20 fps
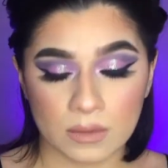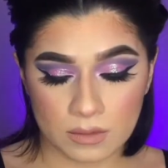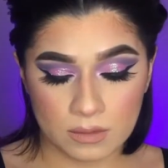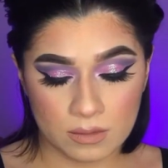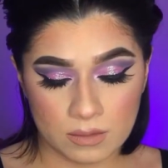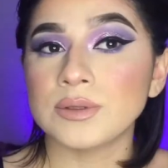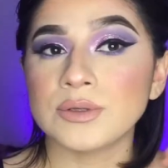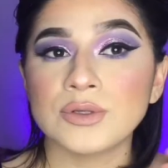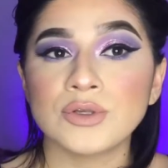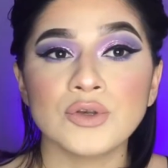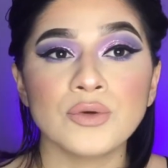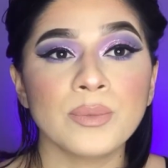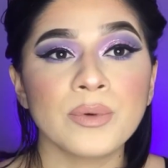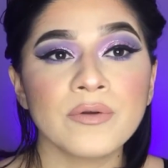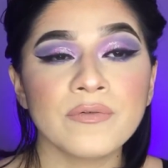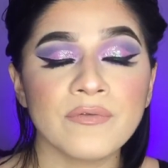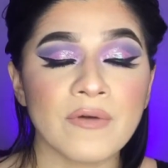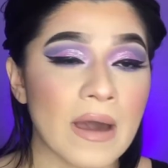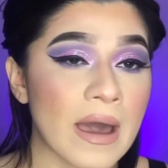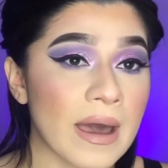Super
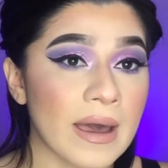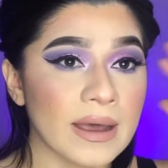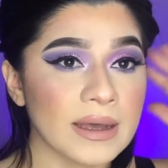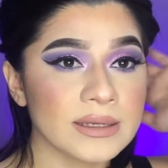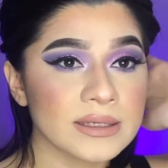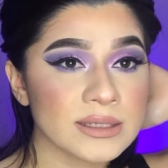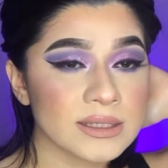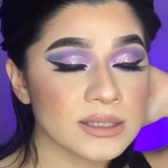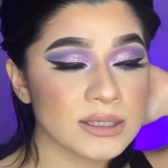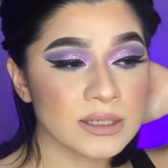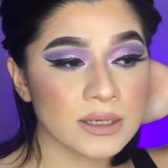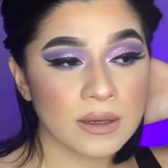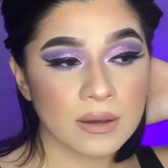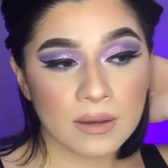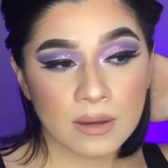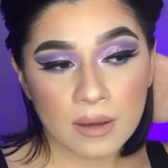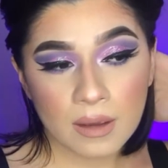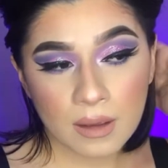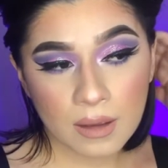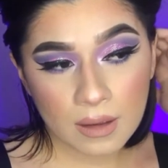fast,
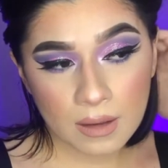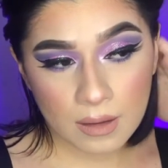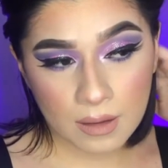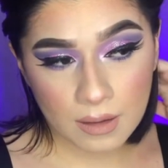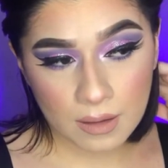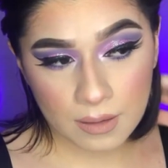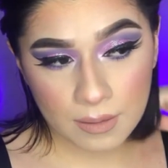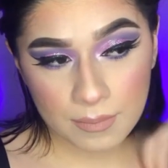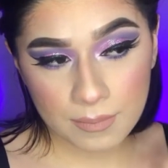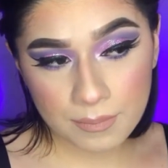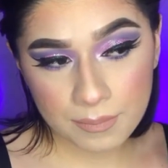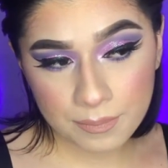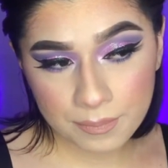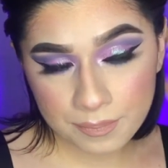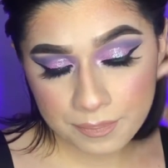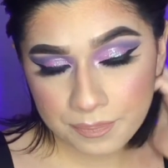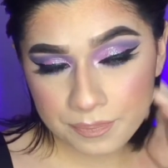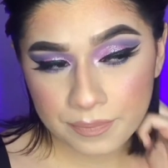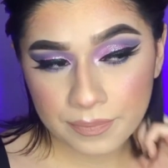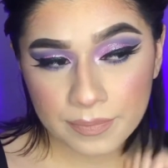and
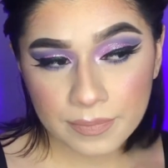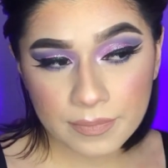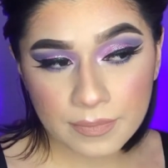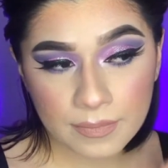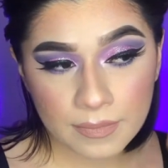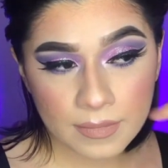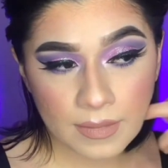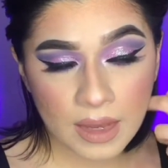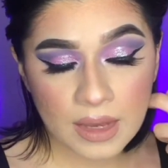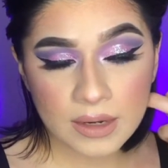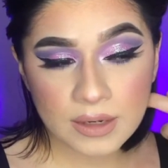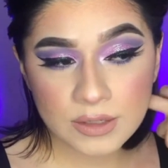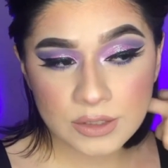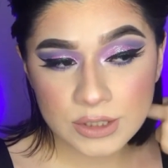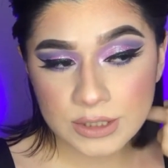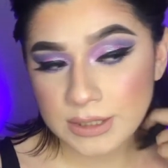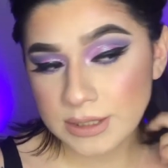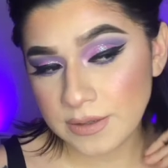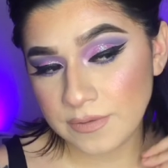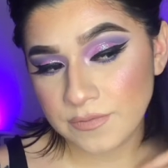it
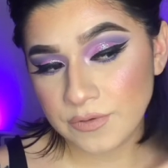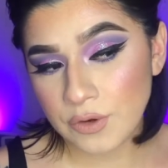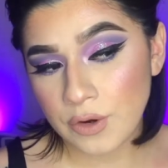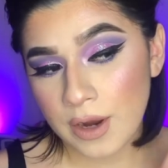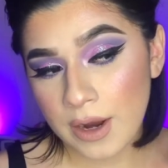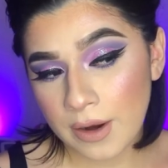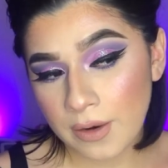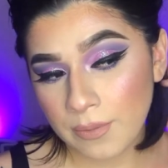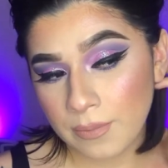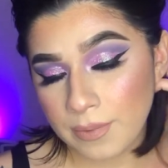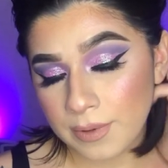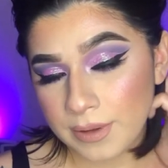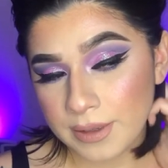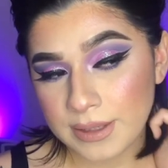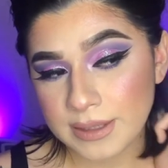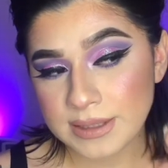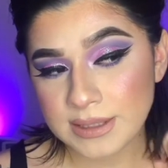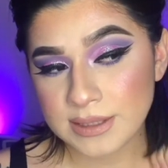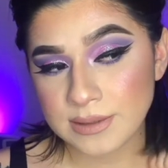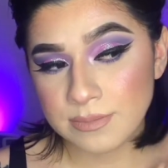just leaves your hair
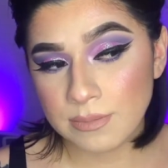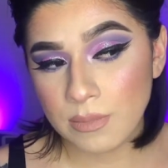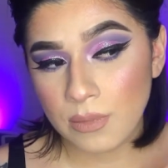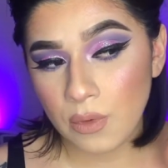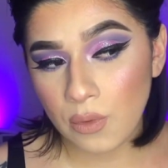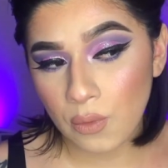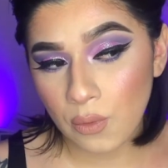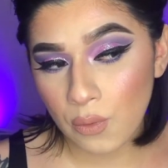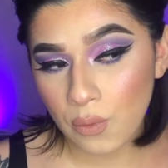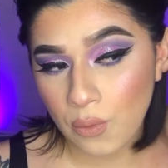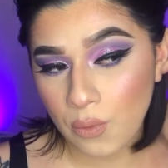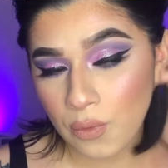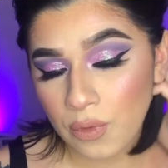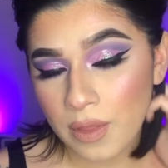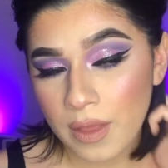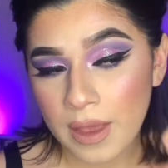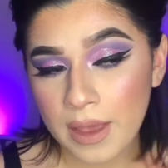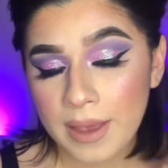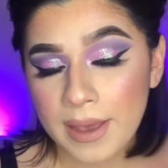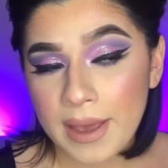really smooth
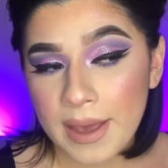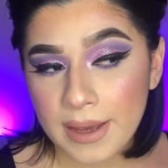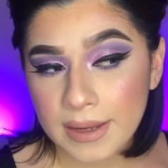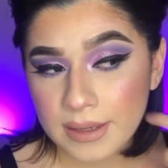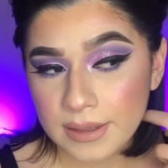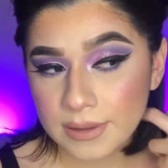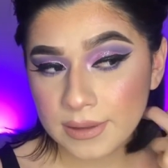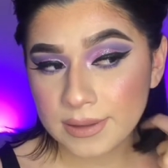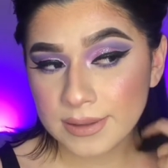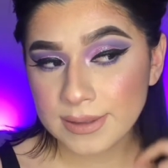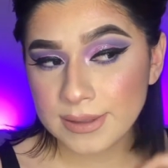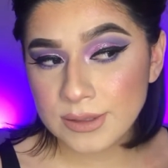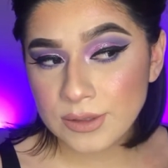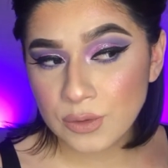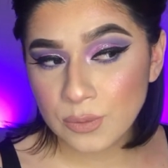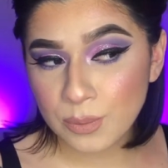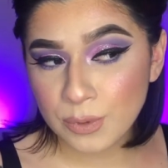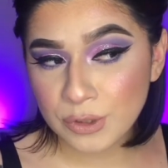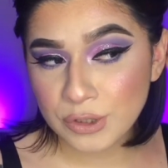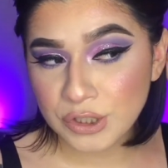and it looks
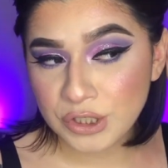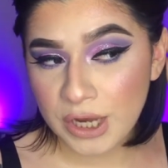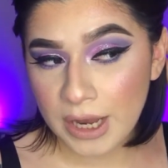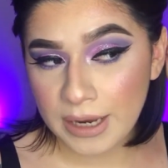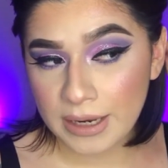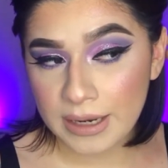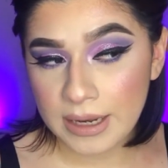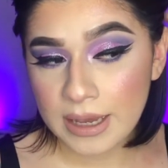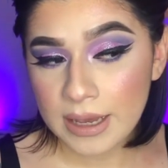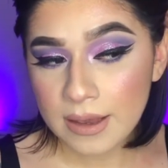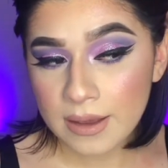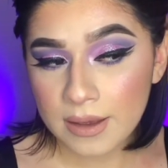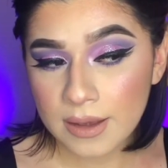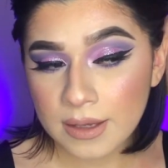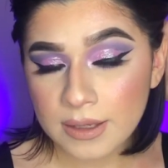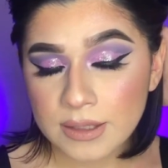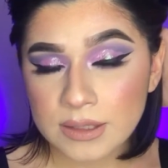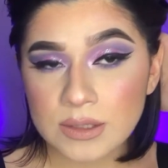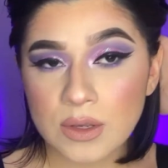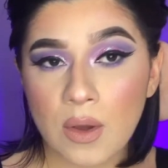super shiny.
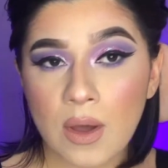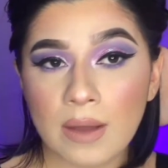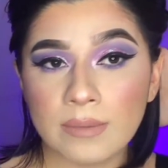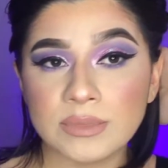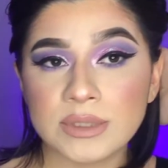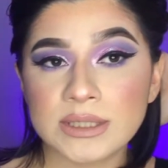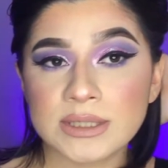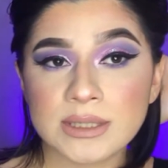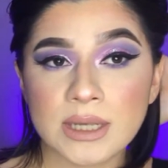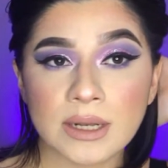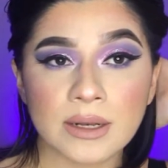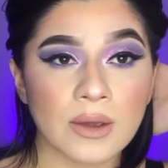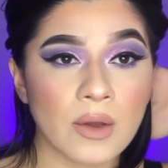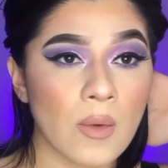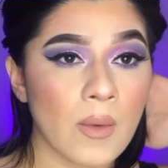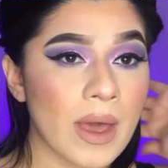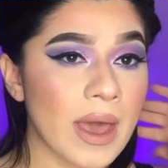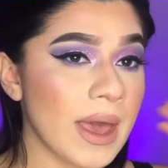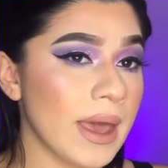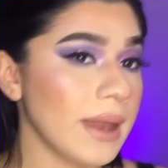So I'm just gonna go
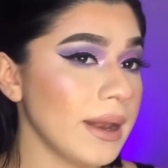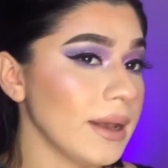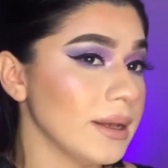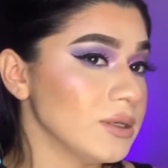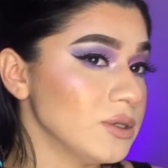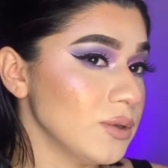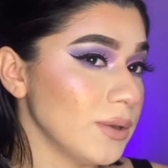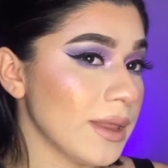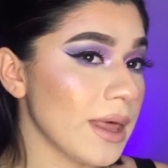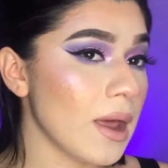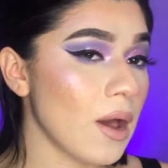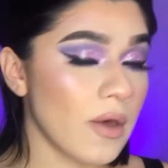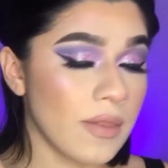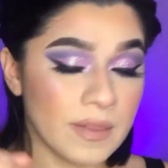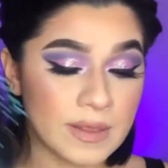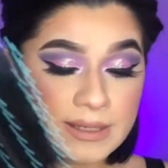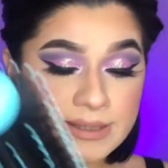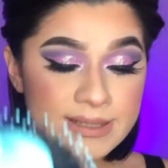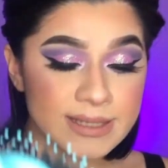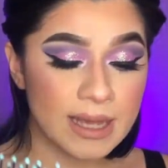ahead and do that on
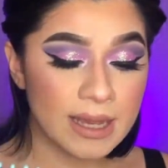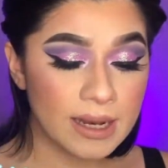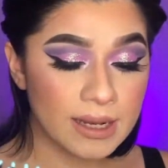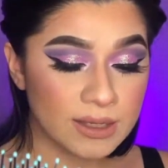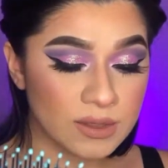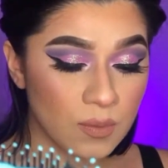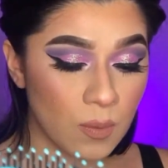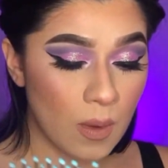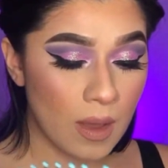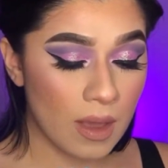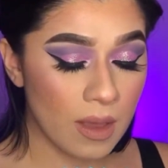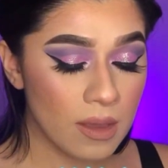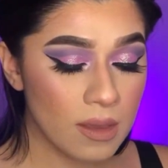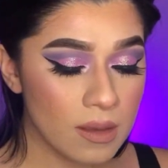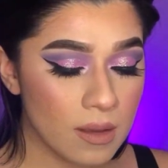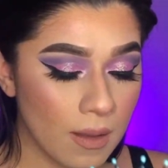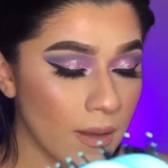this side as well.